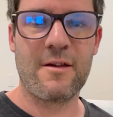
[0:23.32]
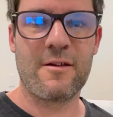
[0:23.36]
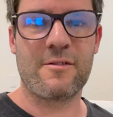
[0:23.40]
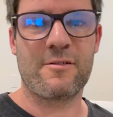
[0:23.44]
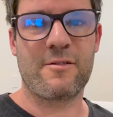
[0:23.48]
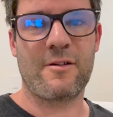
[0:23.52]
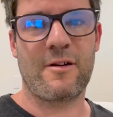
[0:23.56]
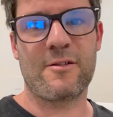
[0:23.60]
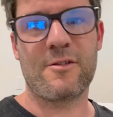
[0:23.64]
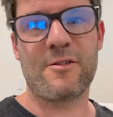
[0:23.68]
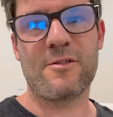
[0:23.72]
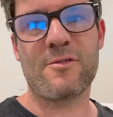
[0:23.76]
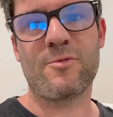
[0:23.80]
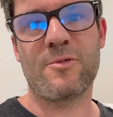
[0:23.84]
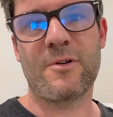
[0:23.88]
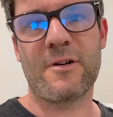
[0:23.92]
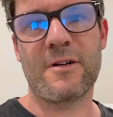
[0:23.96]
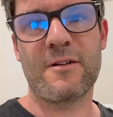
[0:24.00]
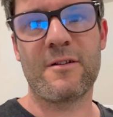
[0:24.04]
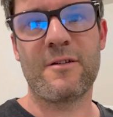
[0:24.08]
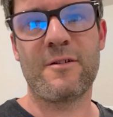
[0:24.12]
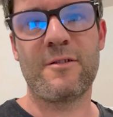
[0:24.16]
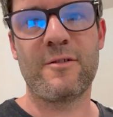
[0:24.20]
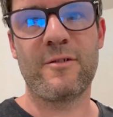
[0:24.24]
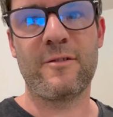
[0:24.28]
So I just wanted
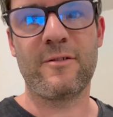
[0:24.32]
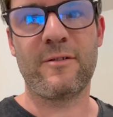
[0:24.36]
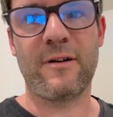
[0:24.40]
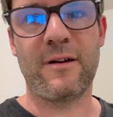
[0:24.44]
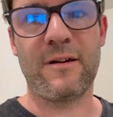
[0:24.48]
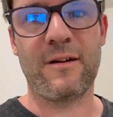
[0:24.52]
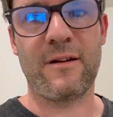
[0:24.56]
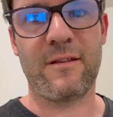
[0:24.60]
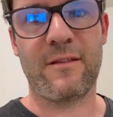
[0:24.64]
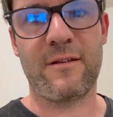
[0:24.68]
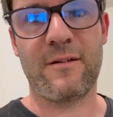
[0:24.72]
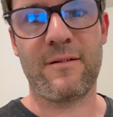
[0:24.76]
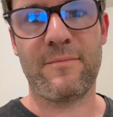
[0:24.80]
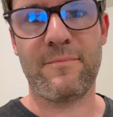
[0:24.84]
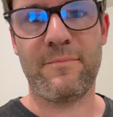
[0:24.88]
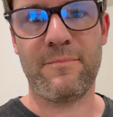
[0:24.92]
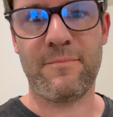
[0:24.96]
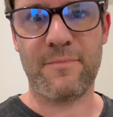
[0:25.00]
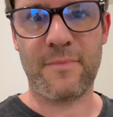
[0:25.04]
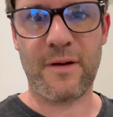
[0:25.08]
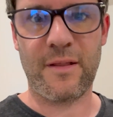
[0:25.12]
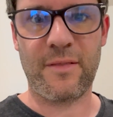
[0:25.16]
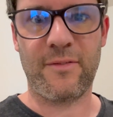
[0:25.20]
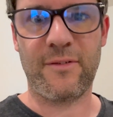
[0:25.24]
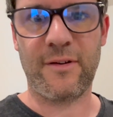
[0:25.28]
to do another
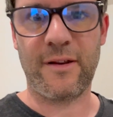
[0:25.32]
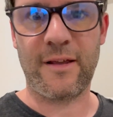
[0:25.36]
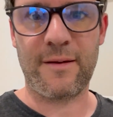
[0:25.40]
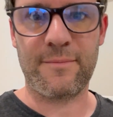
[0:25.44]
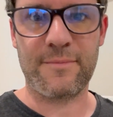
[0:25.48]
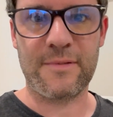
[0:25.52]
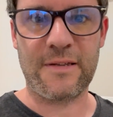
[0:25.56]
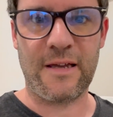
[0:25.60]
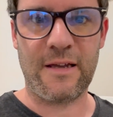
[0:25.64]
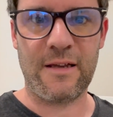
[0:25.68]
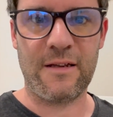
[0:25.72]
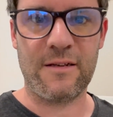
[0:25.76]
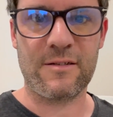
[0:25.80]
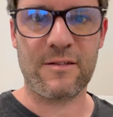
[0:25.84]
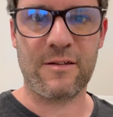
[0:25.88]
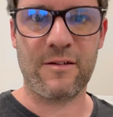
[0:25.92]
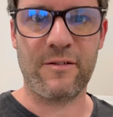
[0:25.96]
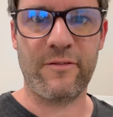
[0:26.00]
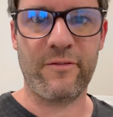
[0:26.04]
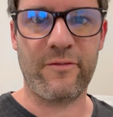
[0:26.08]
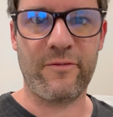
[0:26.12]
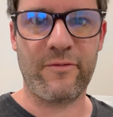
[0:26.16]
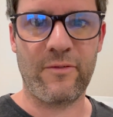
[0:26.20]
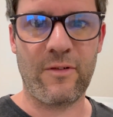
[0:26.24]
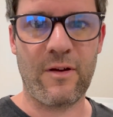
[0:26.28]
monthly update
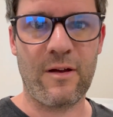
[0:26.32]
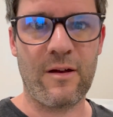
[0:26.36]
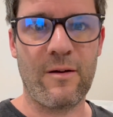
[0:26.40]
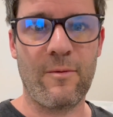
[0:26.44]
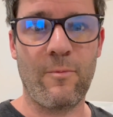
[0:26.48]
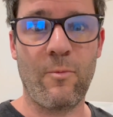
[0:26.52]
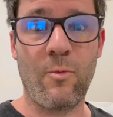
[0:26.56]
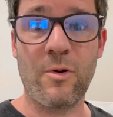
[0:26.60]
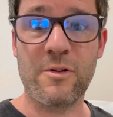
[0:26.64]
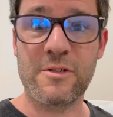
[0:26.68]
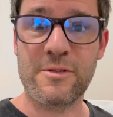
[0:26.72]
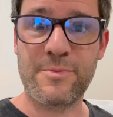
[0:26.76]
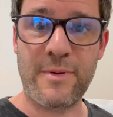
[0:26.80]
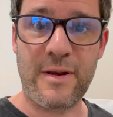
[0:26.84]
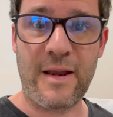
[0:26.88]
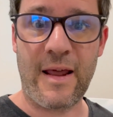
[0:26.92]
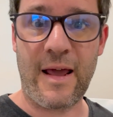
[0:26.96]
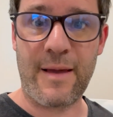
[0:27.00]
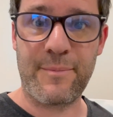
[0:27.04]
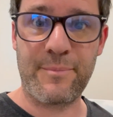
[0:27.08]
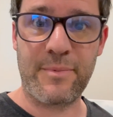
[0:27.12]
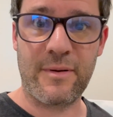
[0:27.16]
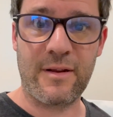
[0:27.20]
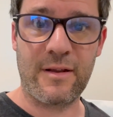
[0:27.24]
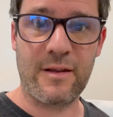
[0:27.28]
of um, what's been
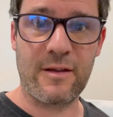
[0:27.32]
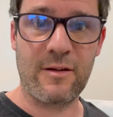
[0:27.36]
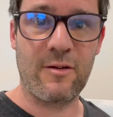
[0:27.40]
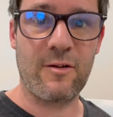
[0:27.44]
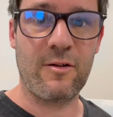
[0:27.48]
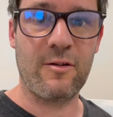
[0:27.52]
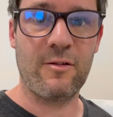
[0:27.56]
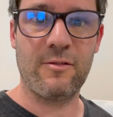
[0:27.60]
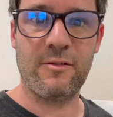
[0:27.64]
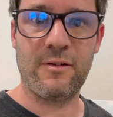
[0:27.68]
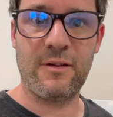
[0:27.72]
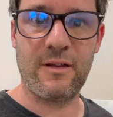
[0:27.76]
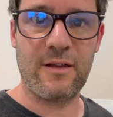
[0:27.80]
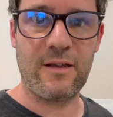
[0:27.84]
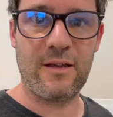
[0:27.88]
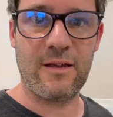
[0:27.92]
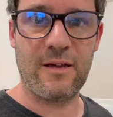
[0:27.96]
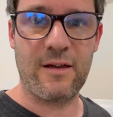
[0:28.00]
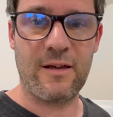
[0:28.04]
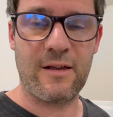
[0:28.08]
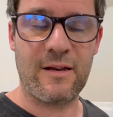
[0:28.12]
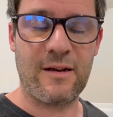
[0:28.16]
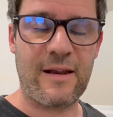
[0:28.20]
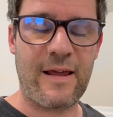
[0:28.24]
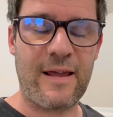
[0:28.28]
happening on the
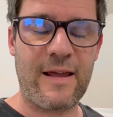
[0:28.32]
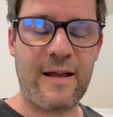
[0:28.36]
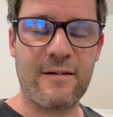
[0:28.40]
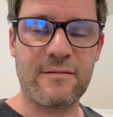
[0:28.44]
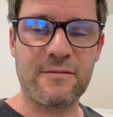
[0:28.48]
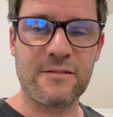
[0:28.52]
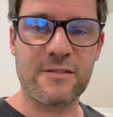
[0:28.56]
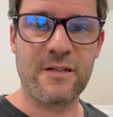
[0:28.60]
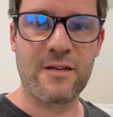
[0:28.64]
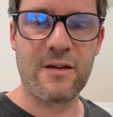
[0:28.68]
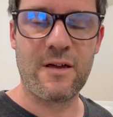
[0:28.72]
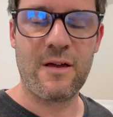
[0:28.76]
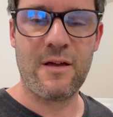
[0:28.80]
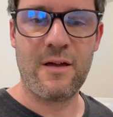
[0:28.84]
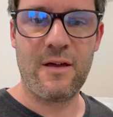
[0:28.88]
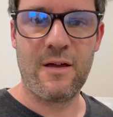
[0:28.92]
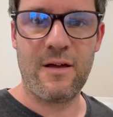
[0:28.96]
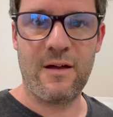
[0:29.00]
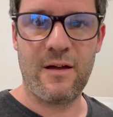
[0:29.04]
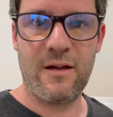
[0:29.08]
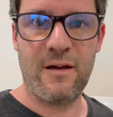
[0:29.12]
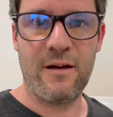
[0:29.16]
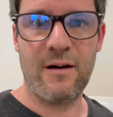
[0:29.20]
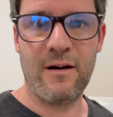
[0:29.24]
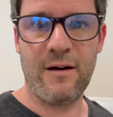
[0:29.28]
uh, layout,
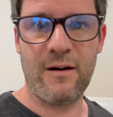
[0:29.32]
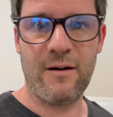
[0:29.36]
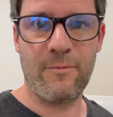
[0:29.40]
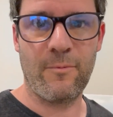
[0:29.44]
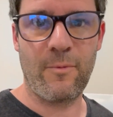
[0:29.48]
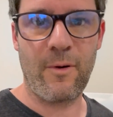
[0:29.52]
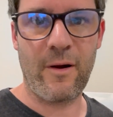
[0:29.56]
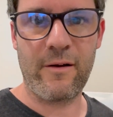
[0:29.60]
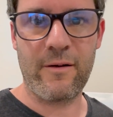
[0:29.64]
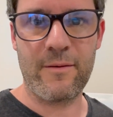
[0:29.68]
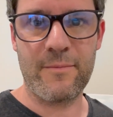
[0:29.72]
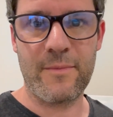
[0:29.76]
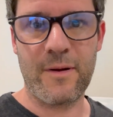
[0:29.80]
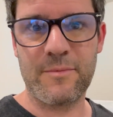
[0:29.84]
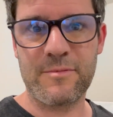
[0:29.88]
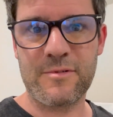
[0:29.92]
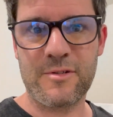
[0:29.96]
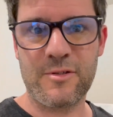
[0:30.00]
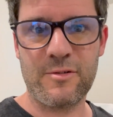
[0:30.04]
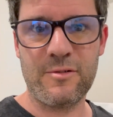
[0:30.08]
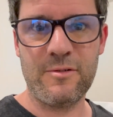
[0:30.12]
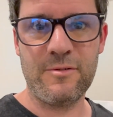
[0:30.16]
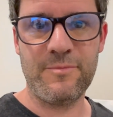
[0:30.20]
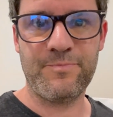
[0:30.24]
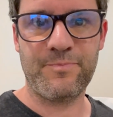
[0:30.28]
um, where I'm up
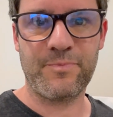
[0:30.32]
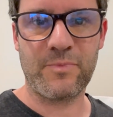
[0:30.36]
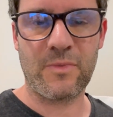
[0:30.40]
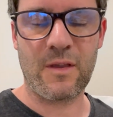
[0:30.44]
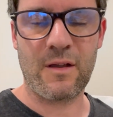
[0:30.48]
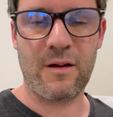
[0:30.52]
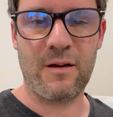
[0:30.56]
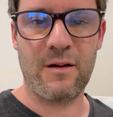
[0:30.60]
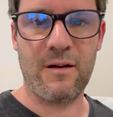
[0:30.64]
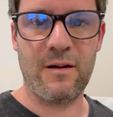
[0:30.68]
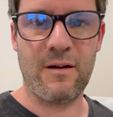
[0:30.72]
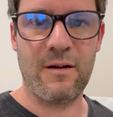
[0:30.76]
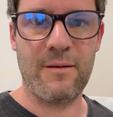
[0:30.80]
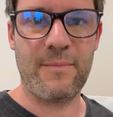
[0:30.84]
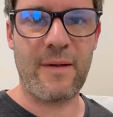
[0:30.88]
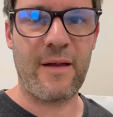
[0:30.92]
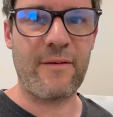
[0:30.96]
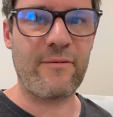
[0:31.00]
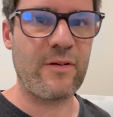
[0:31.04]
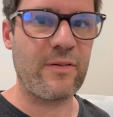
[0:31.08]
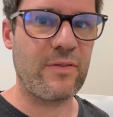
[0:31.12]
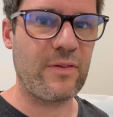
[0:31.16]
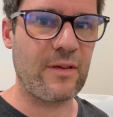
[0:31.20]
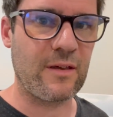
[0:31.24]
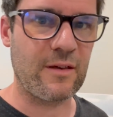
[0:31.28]
to. Um,
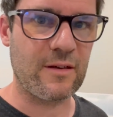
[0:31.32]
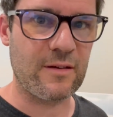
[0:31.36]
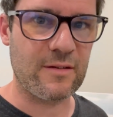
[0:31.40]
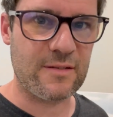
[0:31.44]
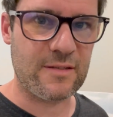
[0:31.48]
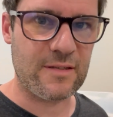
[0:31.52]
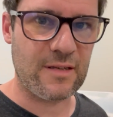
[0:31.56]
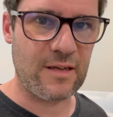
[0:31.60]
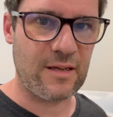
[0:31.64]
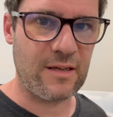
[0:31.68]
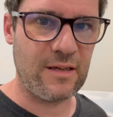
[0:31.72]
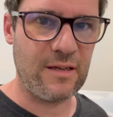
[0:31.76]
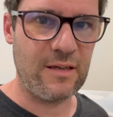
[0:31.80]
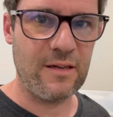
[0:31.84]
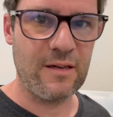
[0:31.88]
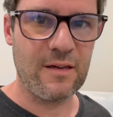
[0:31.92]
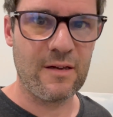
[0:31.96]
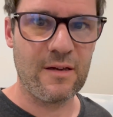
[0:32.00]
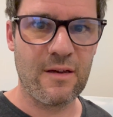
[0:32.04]
everything you see,